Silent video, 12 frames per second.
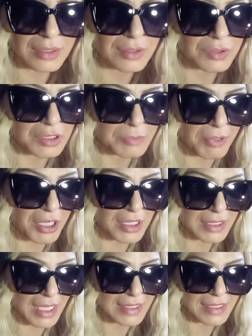So
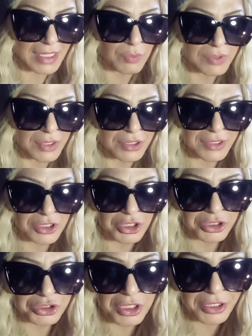spirits like it's like they're,
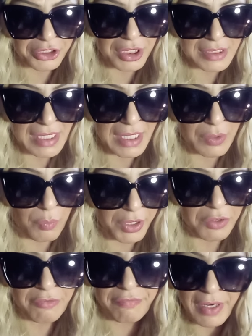they're trying to say like, what are
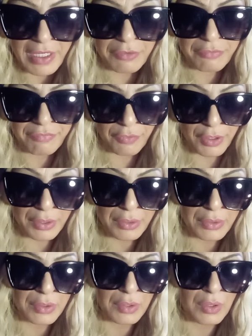you fighting for?
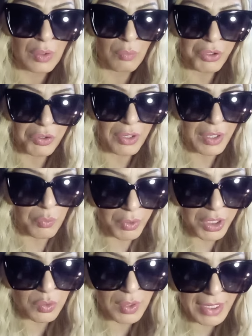What are you like? What
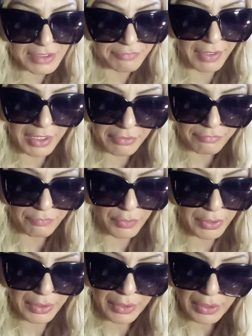are you guys fighting
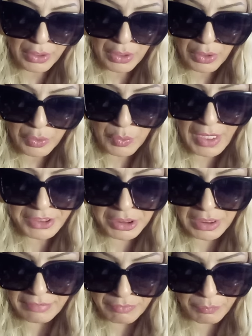for? You guys are
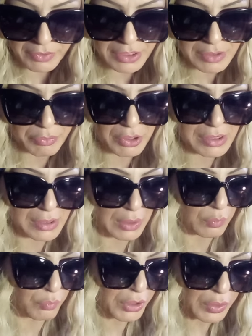living with this
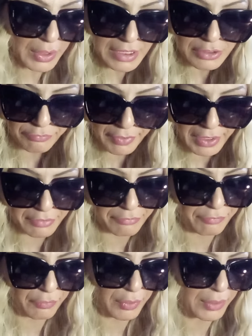person. What are you guys fighting
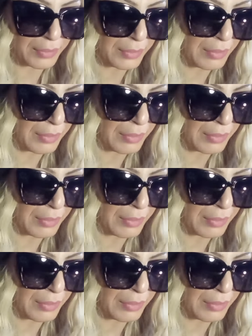for?